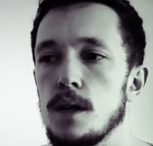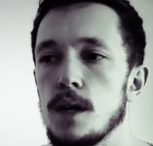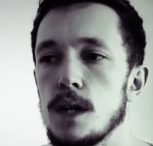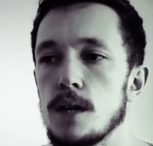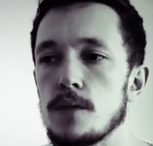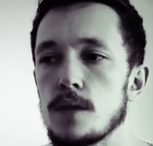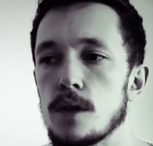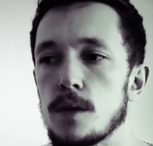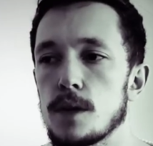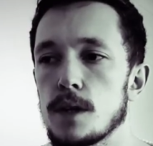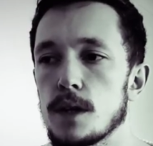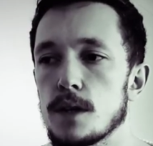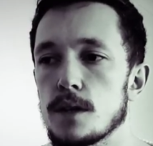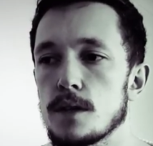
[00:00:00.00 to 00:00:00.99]
even though it
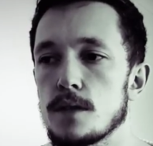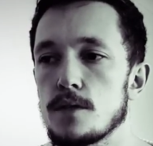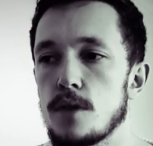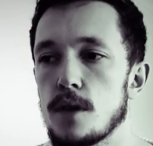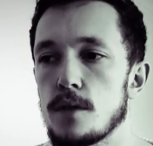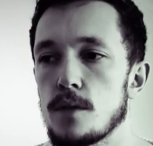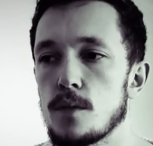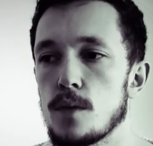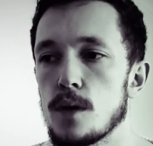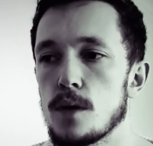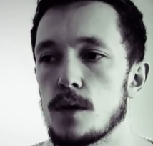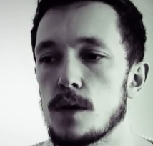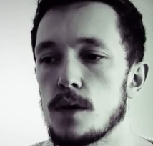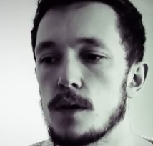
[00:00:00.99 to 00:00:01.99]
does drive the
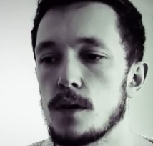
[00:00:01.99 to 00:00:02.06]
world.